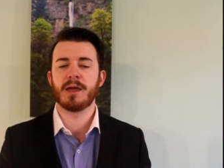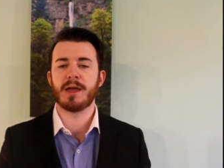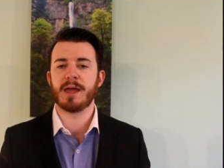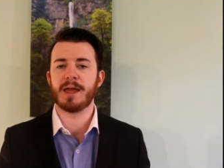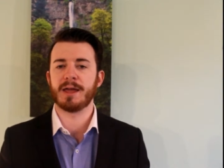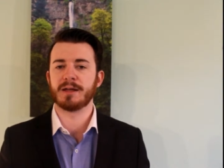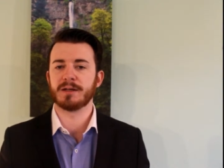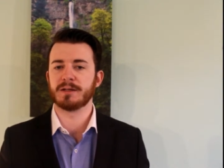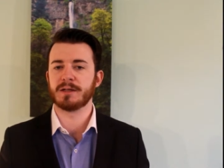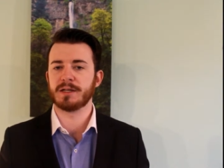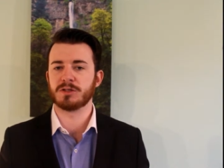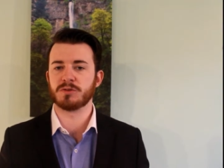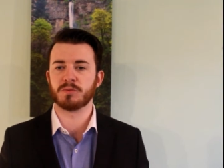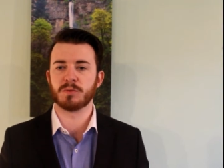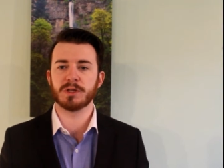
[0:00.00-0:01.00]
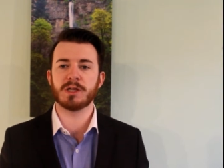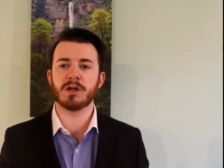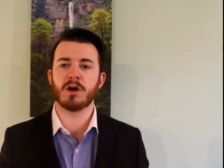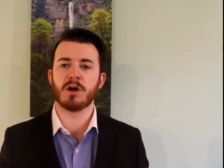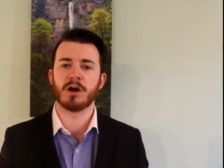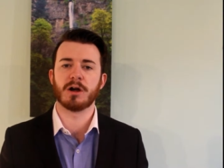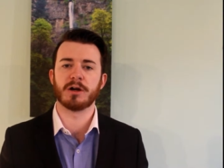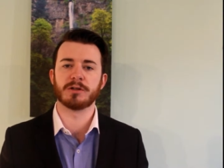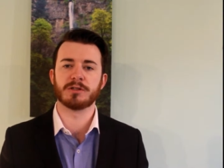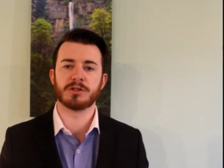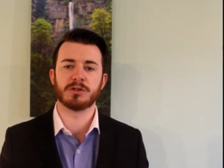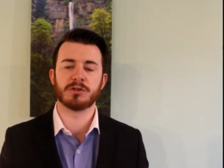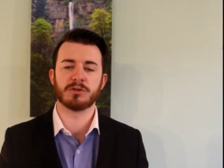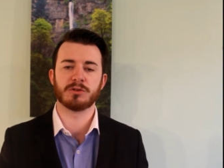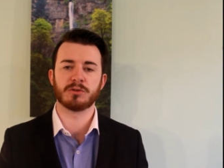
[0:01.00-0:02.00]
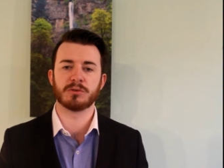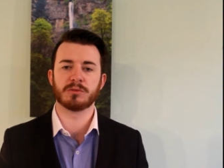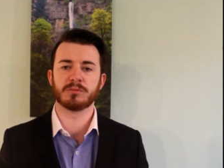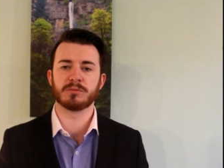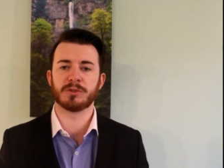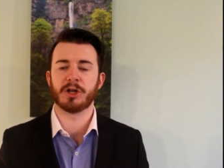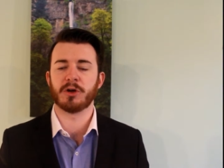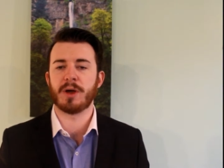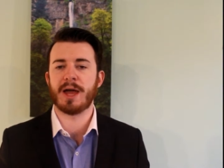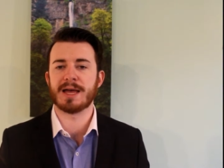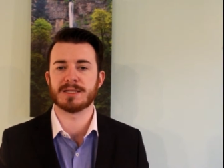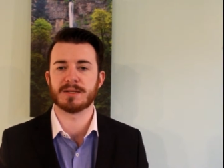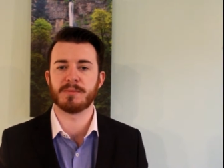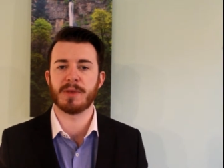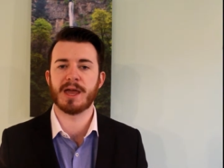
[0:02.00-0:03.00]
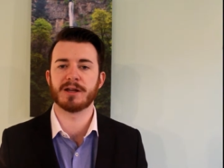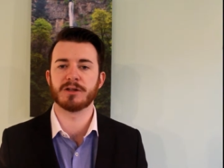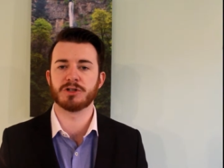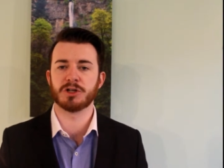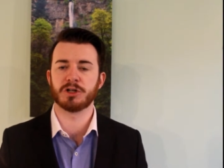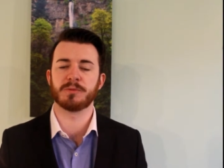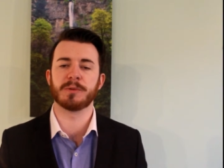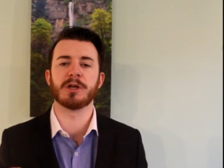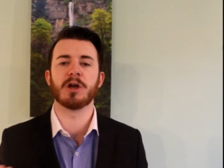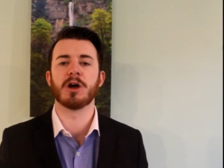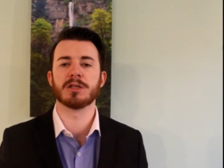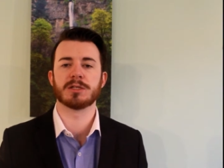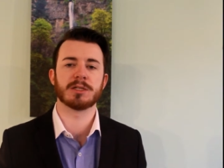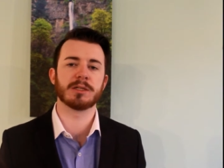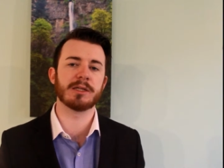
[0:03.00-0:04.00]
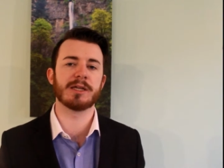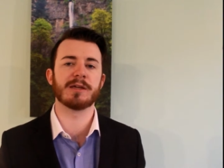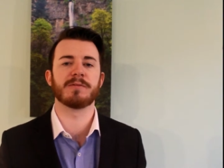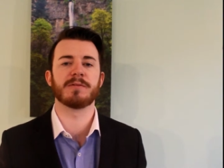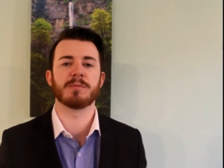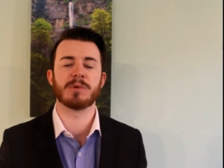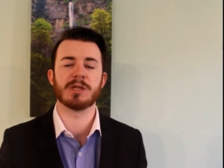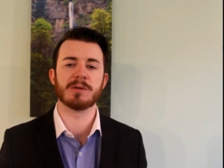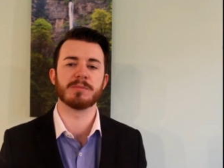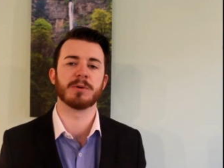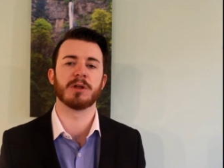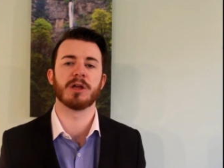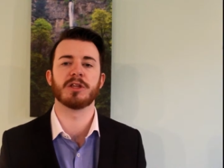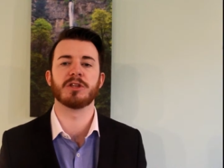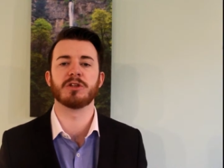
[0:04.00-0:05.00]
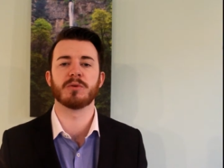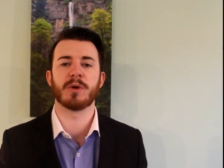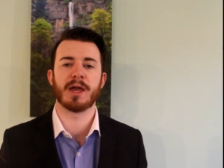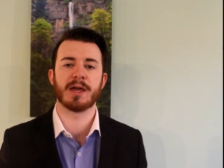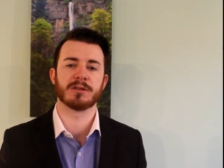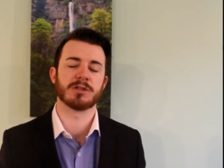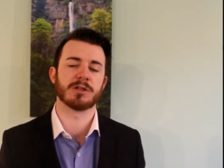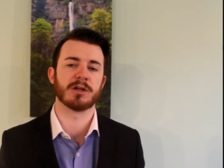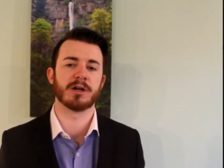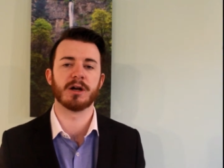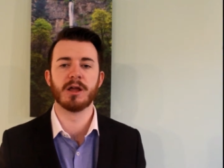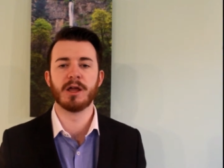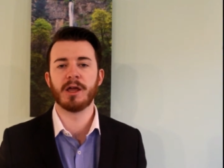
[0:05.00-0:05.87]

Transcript: and it's really hard to, you know, as a manager, to be constantly giving people a new answer,